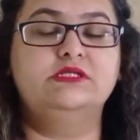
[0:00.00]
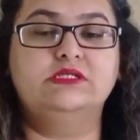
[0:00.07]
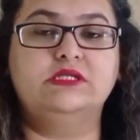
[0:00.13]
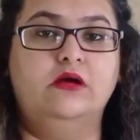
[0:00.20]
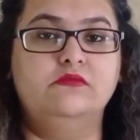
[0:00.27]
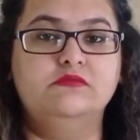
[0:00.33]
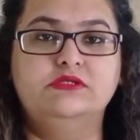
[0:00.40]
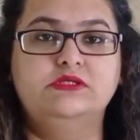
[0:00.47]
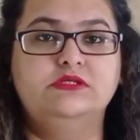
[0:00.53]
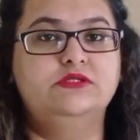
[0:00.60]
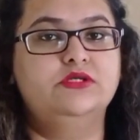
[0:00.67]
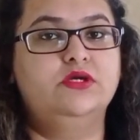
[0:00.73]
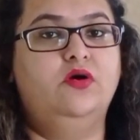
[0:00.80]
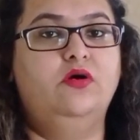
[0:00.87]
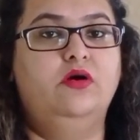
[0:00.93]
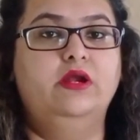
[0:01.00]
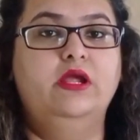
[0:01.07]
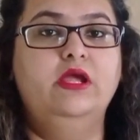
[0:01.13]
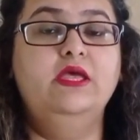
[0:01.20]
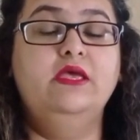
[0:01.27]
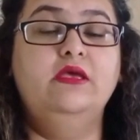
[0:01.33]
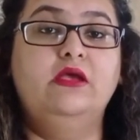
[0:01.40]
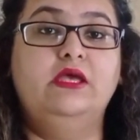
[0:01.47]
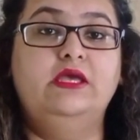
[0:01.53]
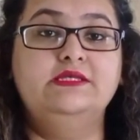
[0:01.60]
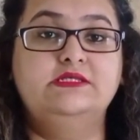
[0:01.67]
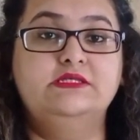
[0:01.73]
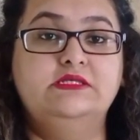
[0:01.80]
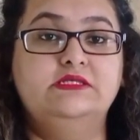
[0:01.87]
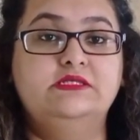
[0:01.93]
discount it, or
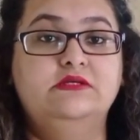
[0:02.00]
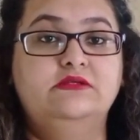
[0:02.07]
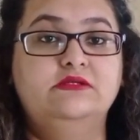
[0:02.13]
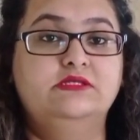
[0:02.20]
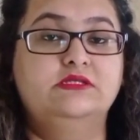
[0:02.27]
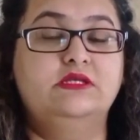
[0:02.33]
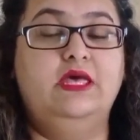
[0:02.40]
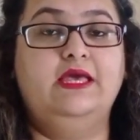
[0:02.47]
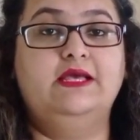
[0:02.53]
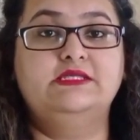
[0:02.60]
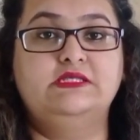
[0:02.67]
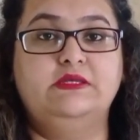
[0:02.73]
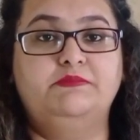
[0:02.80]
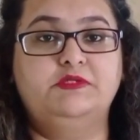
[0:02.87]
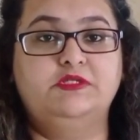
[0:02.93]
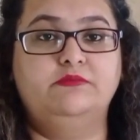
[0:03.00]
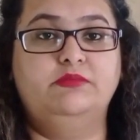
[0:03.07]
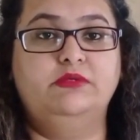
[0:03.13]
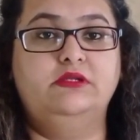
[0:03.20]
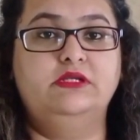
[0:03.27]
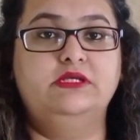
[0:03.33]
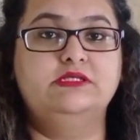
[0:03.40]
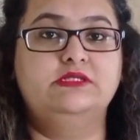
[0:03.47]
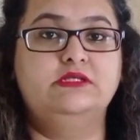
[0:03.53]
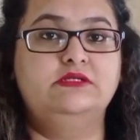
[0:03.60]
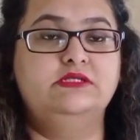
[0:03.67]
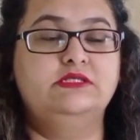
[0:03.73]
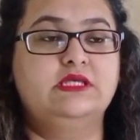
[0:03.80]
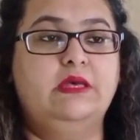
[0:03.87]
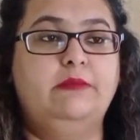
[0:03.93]
is the risk acceptable, is
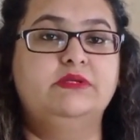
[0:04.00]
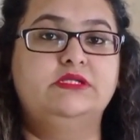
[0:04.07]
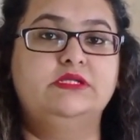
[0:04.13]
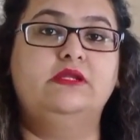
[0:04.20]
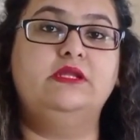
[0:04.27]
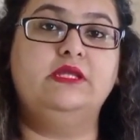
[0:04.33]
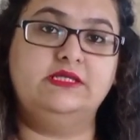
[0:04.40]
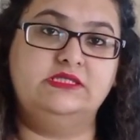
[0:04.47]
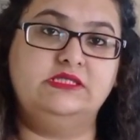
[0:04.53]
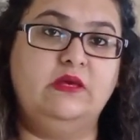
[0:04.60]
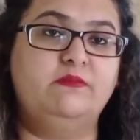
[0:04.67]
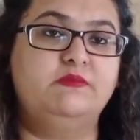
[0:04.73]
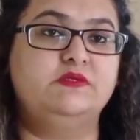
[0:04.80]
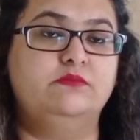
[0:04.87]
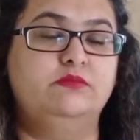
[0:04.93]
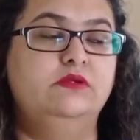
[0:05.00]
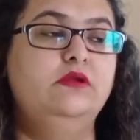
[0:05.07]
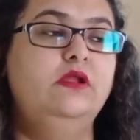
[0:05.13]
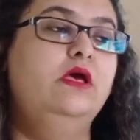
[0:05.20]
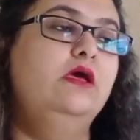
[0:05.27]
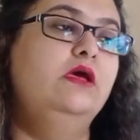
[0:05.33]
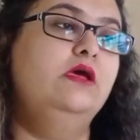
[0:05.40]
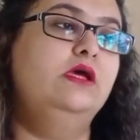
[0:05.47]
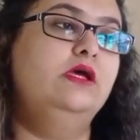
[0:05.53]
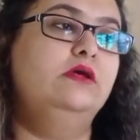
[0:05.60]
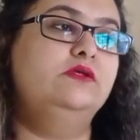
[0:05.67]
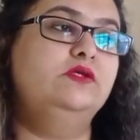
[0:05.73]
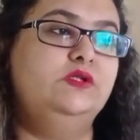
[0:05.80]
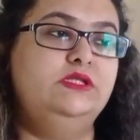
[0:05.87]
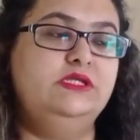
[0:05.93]
the risk appetite acceptable.
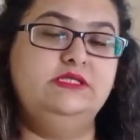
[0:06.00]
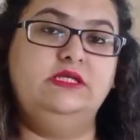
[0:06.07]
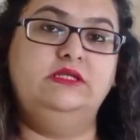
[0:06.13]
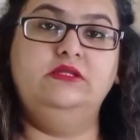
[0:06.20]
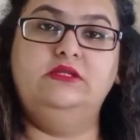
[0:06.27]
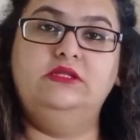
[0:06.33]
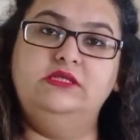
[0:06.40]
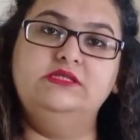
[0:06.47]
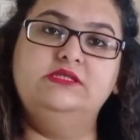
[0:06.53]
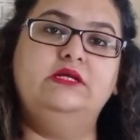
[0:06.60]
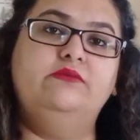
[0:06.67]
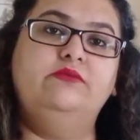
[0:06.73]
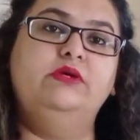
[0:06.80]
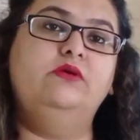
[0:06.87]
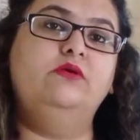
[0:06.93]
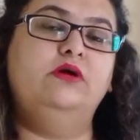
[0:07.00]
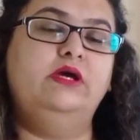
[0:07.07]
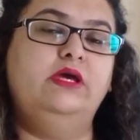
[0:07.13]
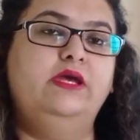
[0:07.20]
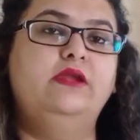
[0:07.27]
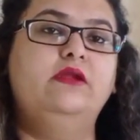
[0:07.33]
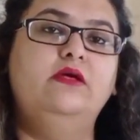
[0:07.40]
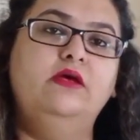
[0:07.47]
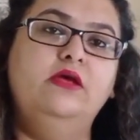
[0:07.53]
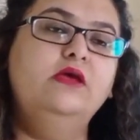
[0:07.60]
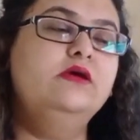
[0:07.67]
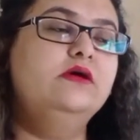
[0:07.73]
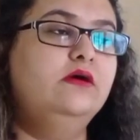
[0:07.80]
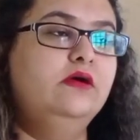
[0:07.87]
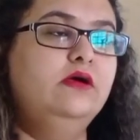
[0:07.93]
So these are the things that we go ahead
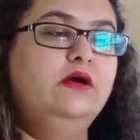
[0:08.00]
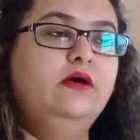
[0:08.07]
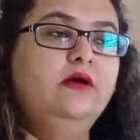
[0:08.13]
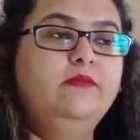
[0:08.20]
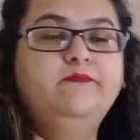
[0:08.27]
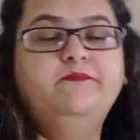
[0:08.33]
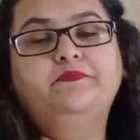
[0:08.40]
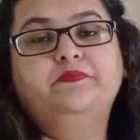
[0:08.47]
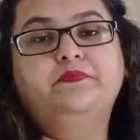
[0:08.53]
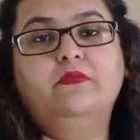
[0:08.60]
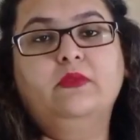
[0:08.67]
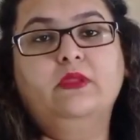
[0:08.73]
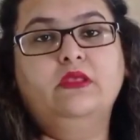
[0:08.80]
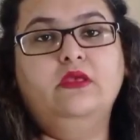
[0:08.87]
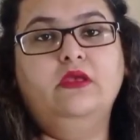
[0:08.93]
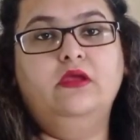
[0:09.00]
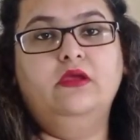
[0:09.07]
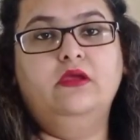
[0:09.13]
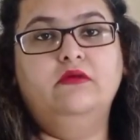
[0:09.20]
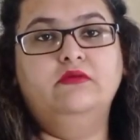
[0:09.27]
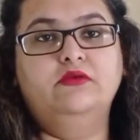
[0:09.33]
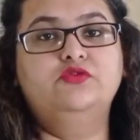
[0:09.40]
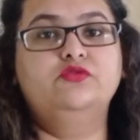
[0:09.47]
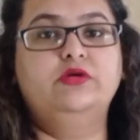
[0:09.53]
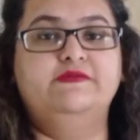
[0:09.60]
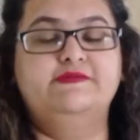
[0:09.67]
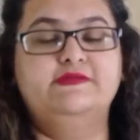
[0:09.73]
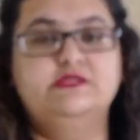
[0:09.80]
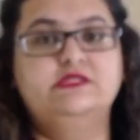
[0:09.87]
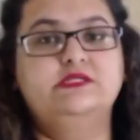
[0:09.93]
um, to
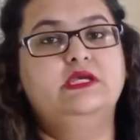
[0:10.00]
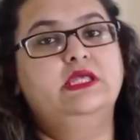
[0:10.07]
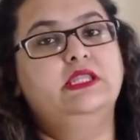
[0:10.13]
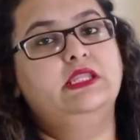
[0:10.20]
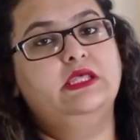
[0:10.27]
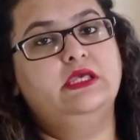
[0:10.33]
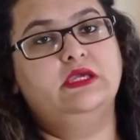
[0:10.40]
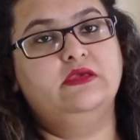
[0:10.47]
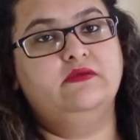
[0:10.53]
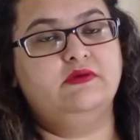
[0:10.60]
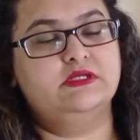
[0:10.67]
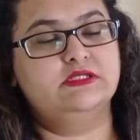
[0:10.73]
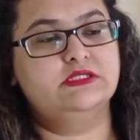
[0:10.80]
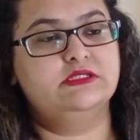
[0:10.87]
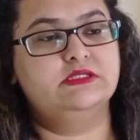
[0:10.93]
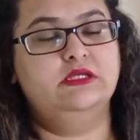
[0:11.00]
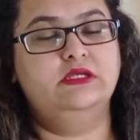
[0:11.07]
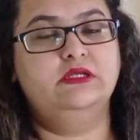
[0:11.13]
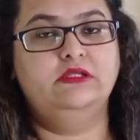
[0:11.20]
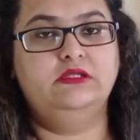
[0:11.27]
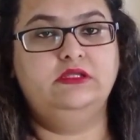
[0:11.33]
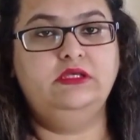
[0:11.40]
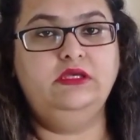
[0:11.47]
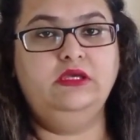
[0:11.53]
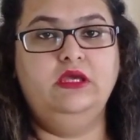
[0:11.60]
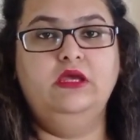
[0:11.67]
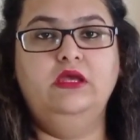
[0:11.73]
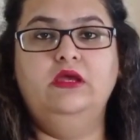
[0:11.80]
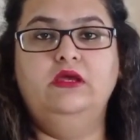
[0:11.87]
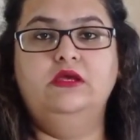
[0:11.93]
FCC, and they give us the
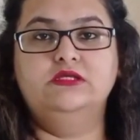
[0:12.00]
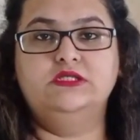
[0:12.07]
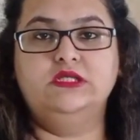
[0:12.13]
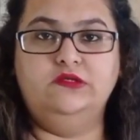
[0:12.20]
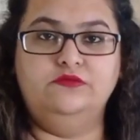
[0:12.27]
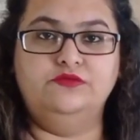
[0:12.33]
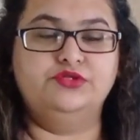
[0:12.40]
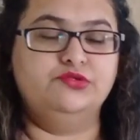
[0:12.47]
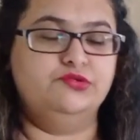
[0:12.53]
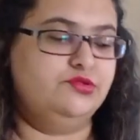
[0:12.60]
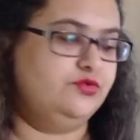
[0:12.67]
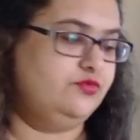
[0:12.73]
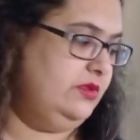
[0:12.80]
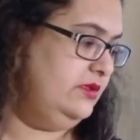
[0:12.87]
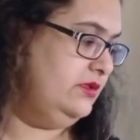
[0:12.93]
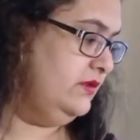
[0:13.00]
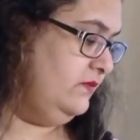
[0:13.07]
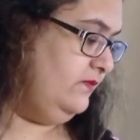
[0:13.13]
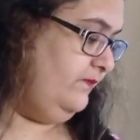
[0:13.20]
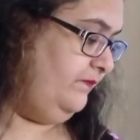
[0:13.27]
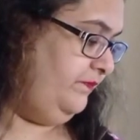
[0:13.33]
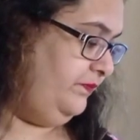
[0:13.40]
solution to it.